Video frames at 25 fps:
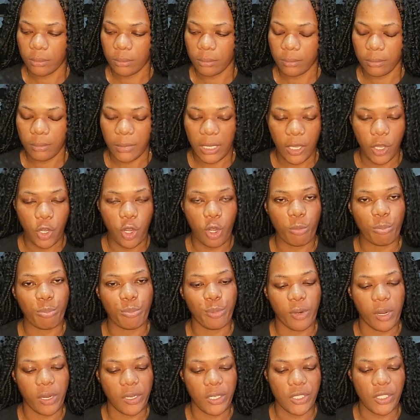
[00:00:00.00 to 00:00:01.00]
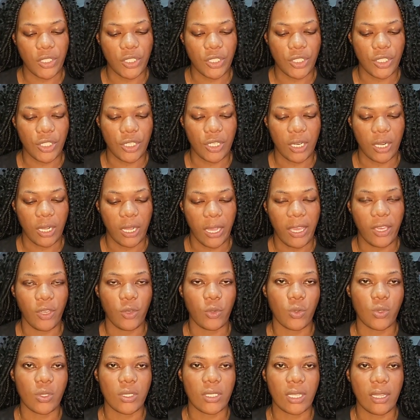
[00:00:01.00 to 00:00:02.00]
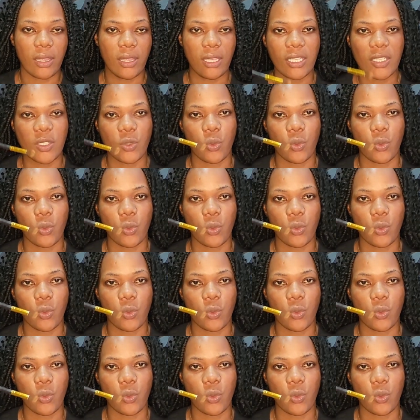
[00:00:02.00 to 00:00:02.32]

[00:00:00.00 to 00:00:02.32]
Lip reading: makeup brush. I use this